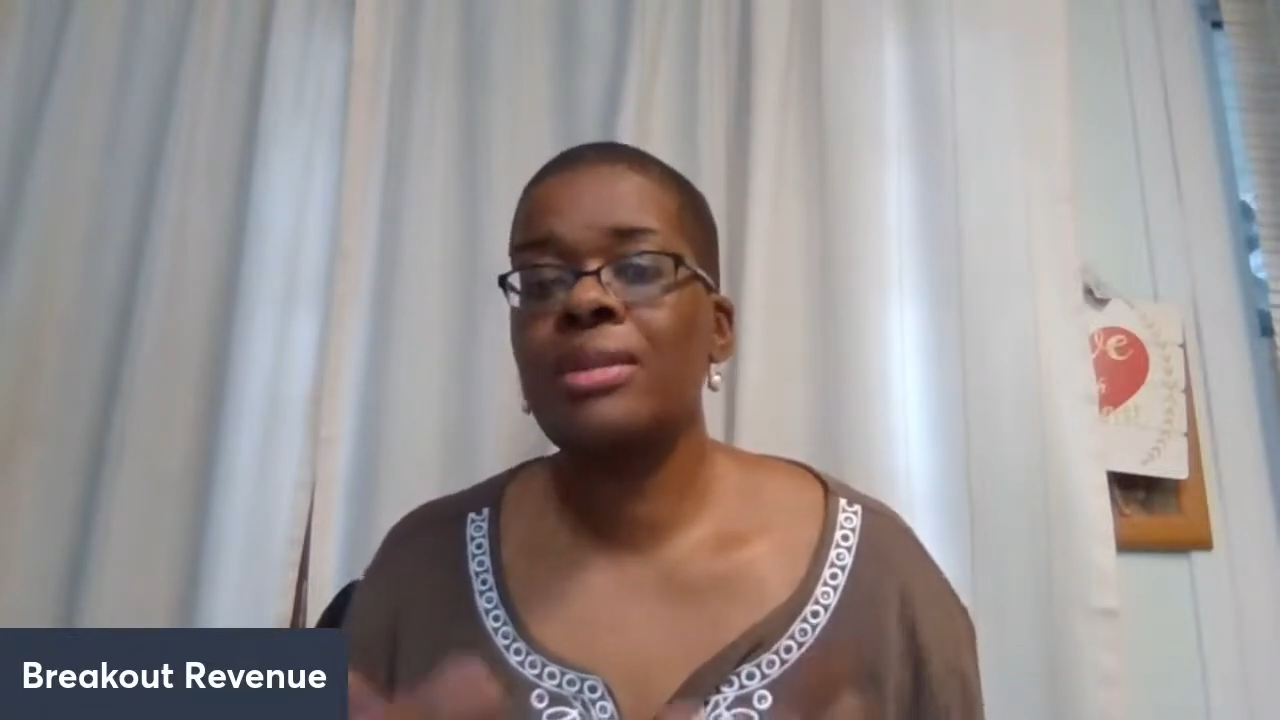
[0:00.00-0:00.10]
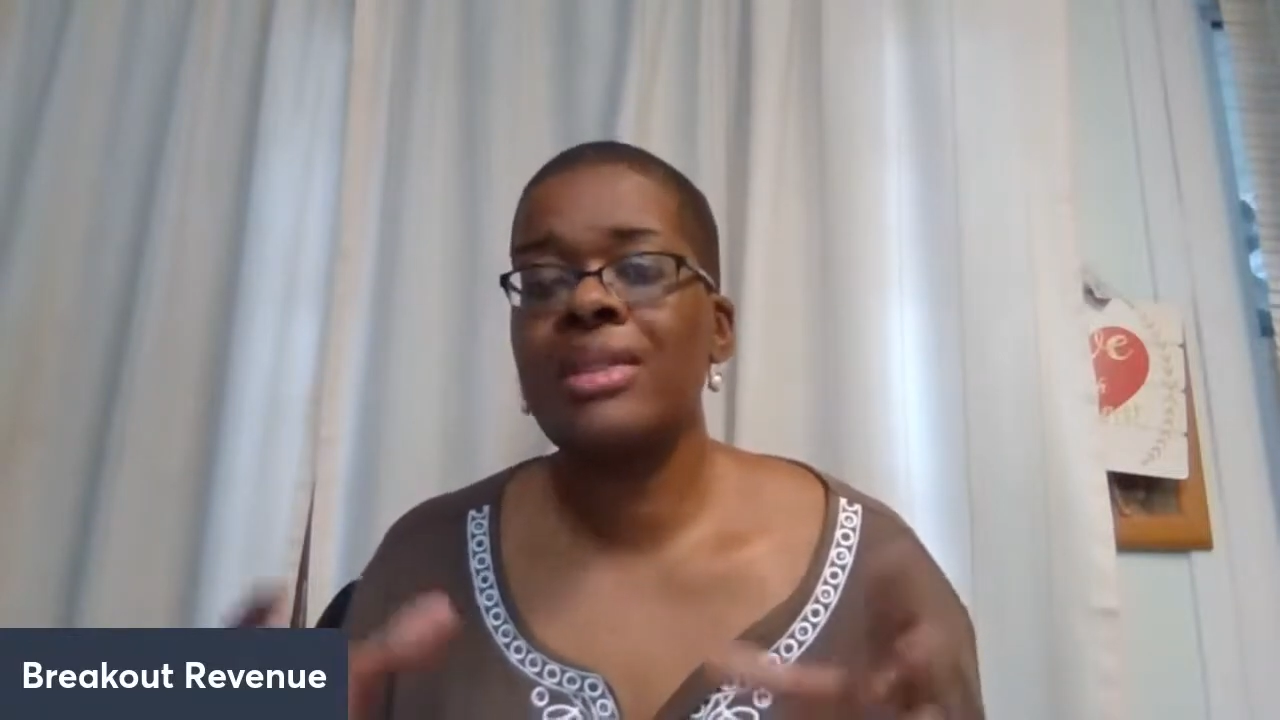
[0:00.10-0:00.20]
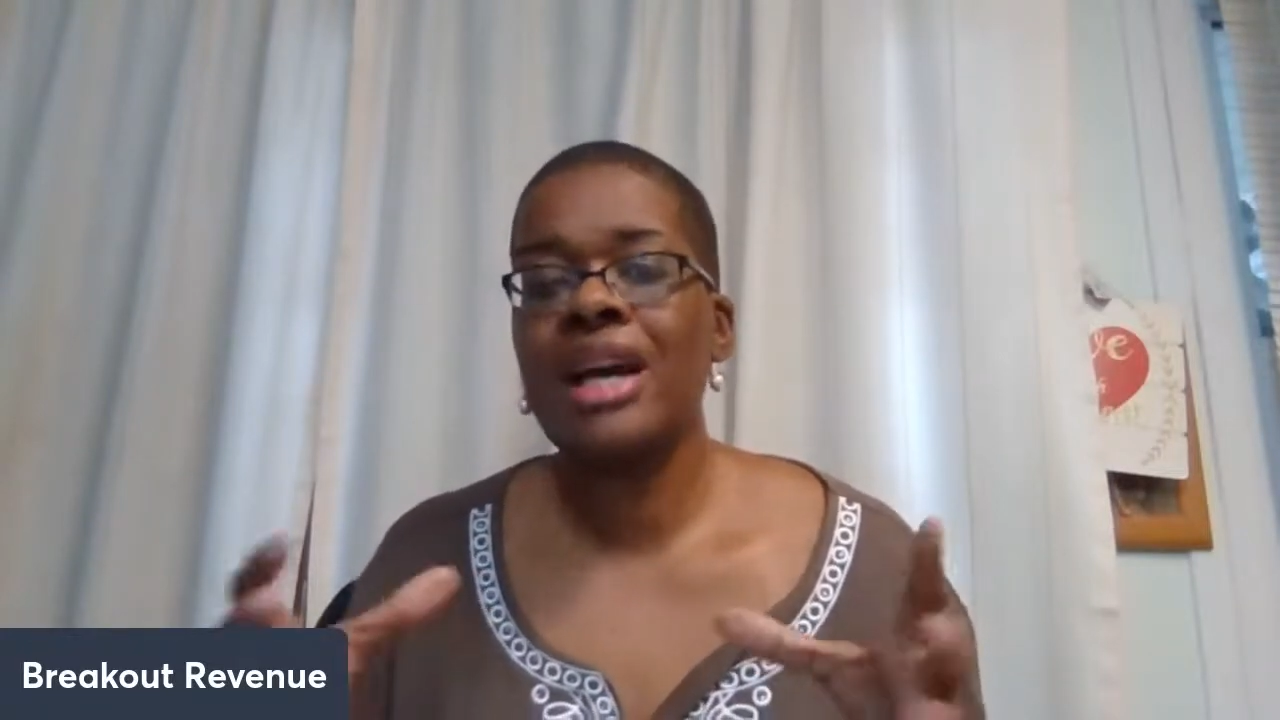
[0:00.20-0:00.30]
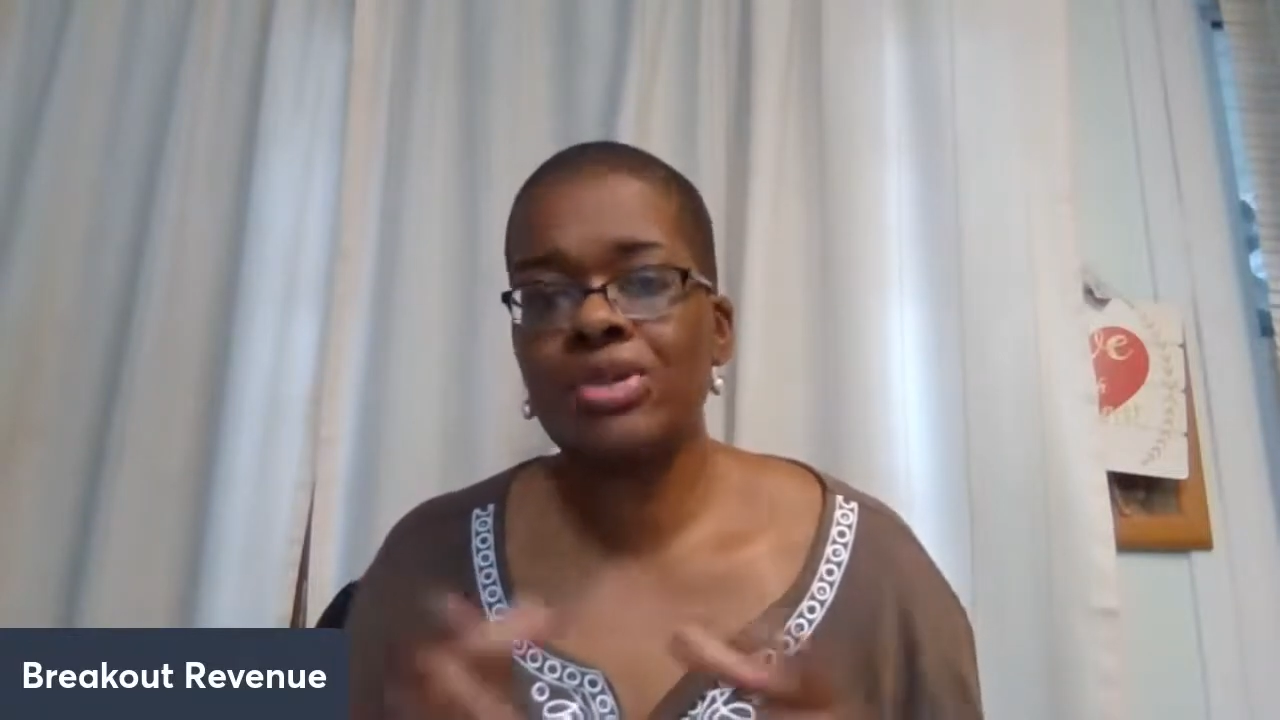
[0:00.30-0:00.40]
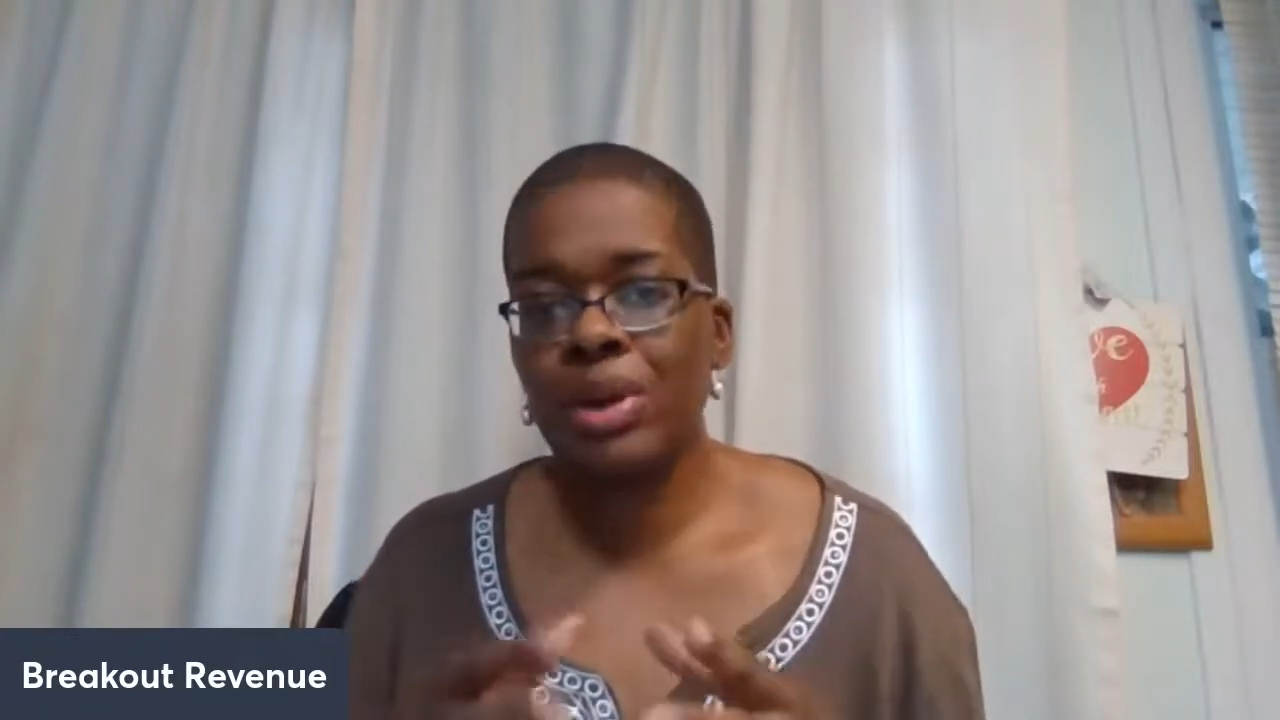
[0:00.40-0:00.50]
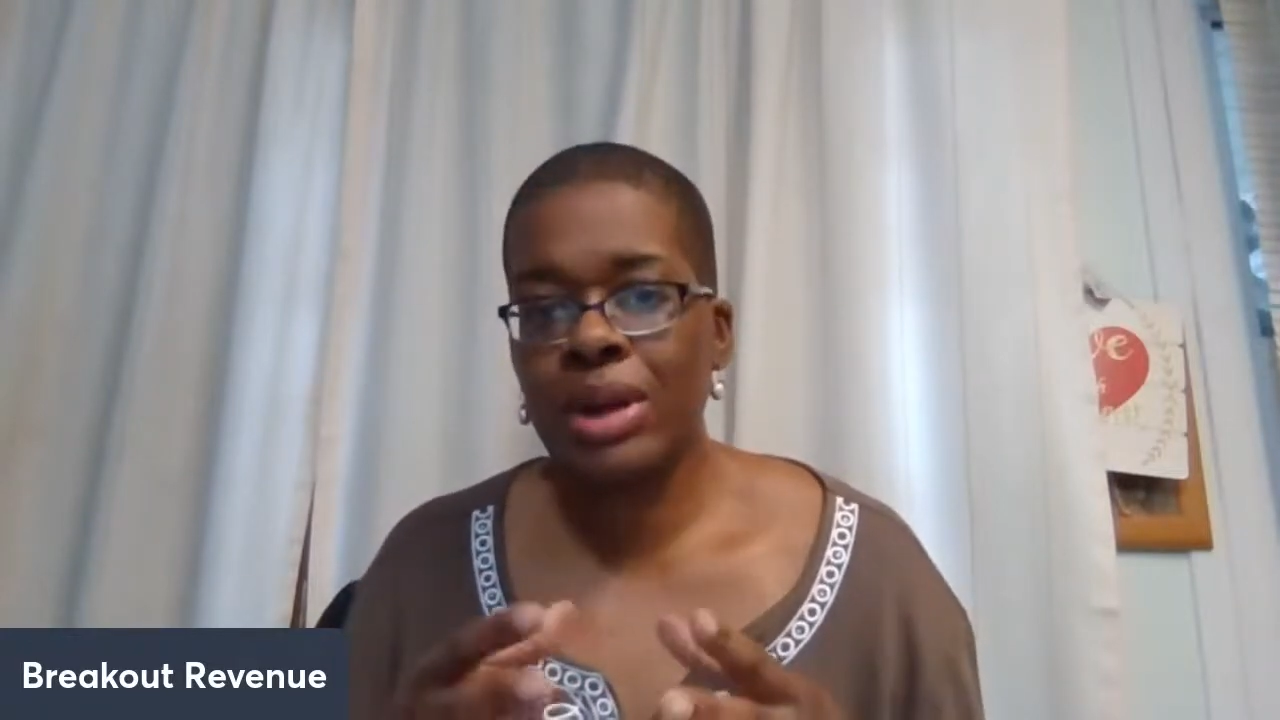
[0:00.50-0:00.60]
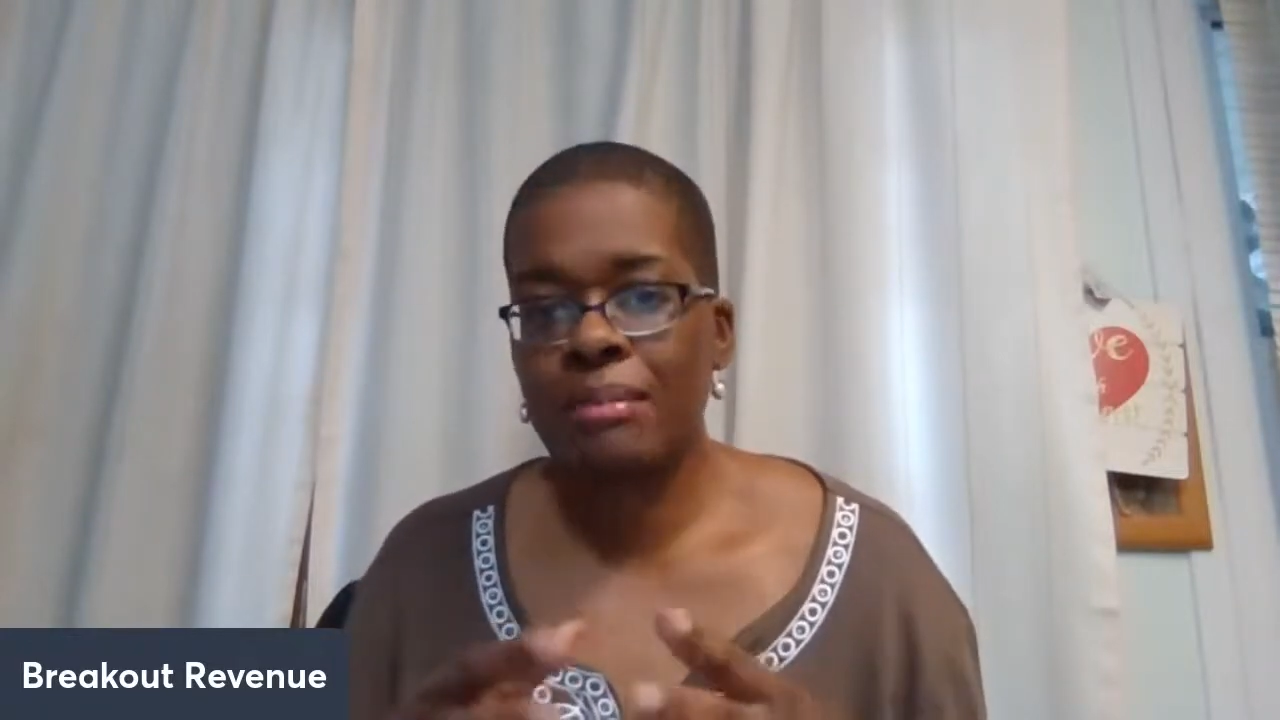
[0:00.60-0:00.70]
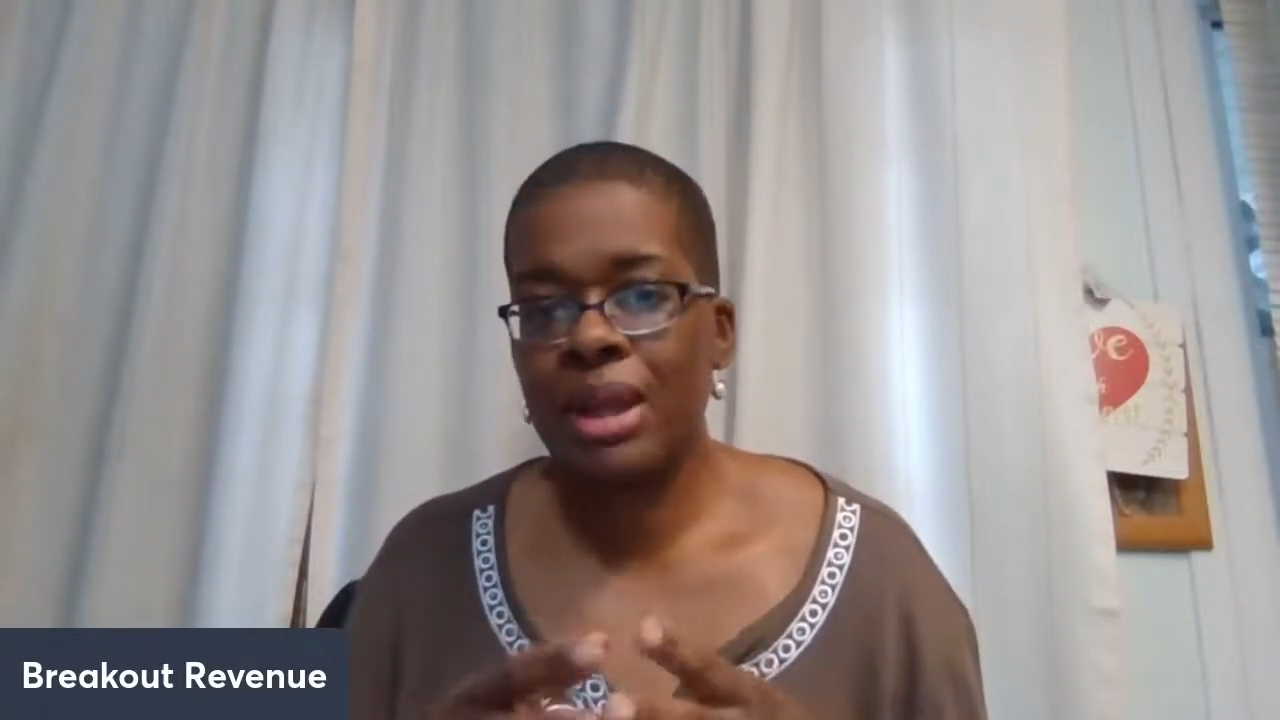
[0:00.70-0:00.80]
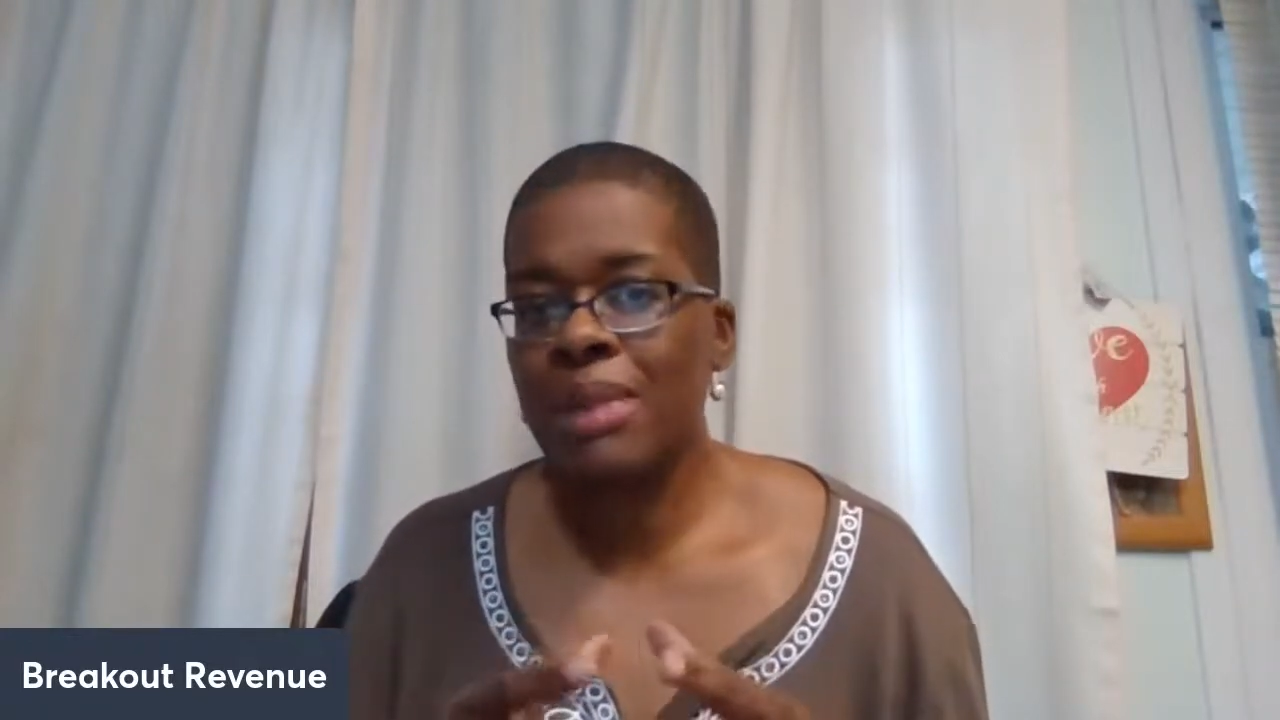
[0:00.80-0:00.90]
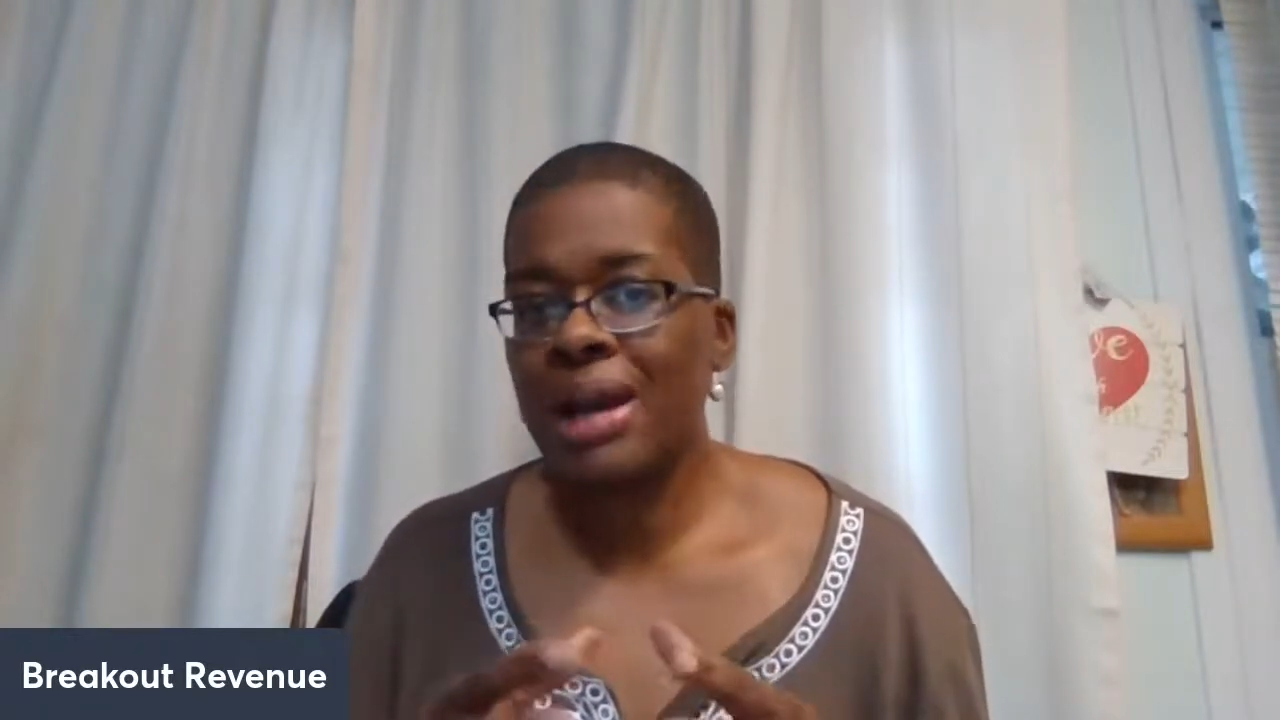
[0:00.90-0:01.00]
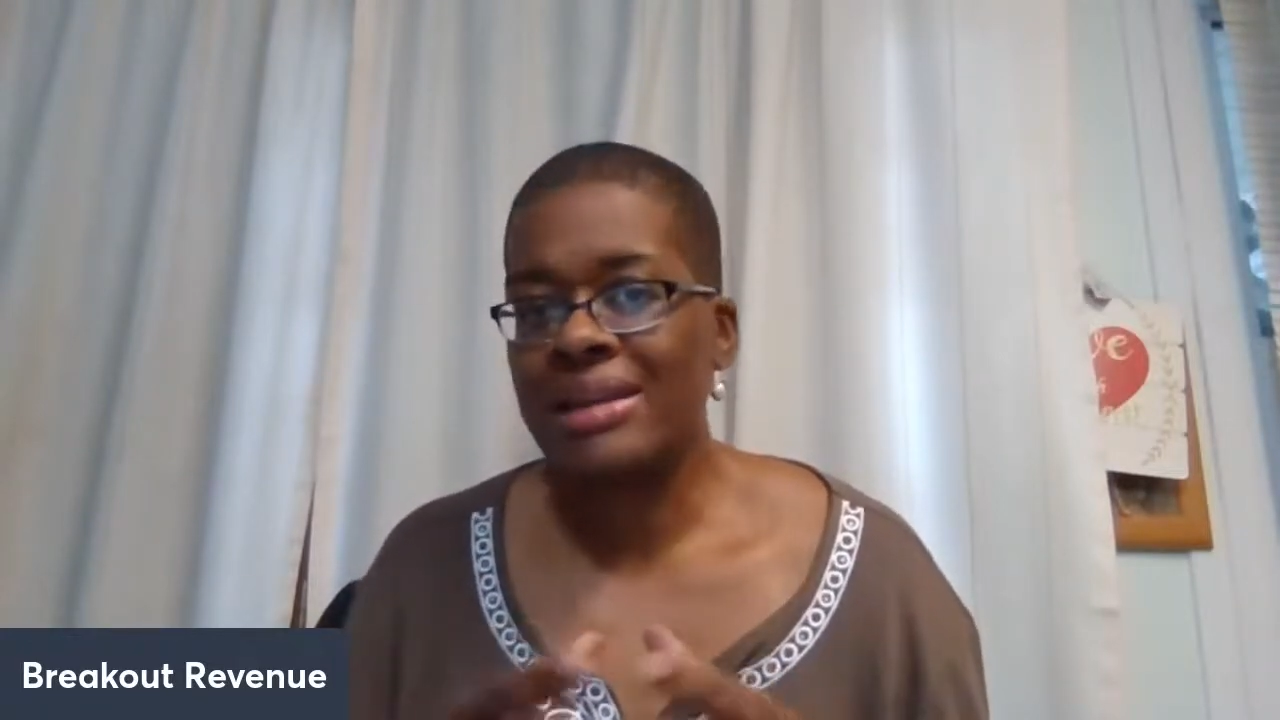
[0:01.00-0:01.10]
that's what I mean by